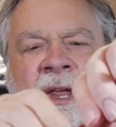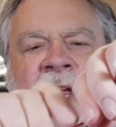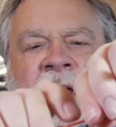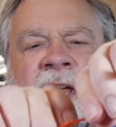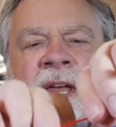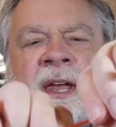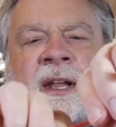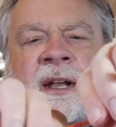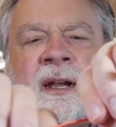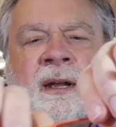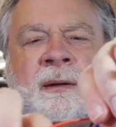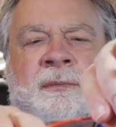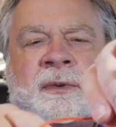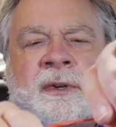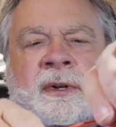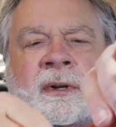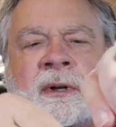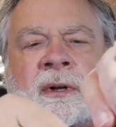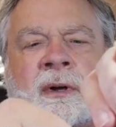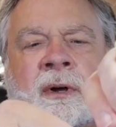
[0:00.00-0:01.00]
and I'm going
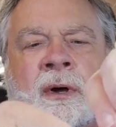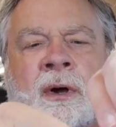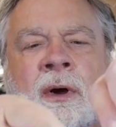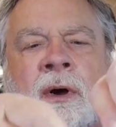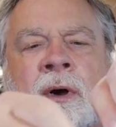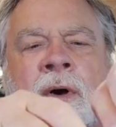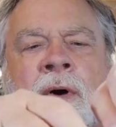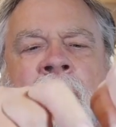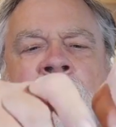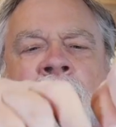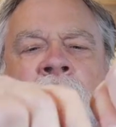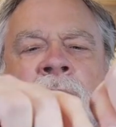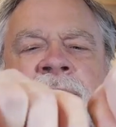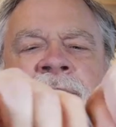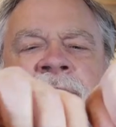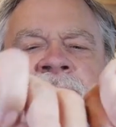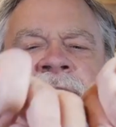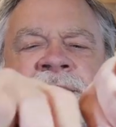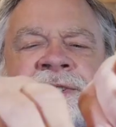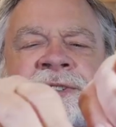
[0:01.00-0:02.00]
to hold
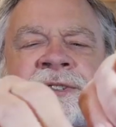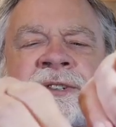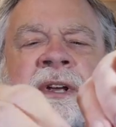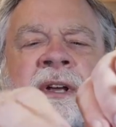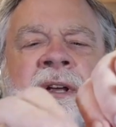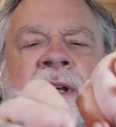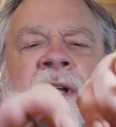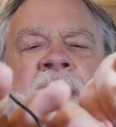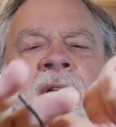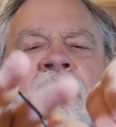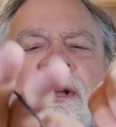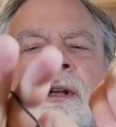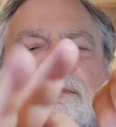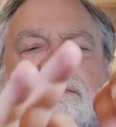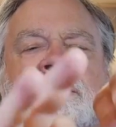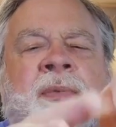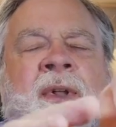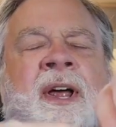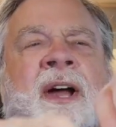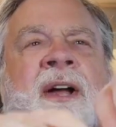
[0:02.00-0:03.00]
this
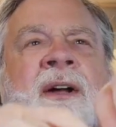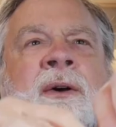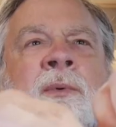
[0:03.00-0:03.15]
black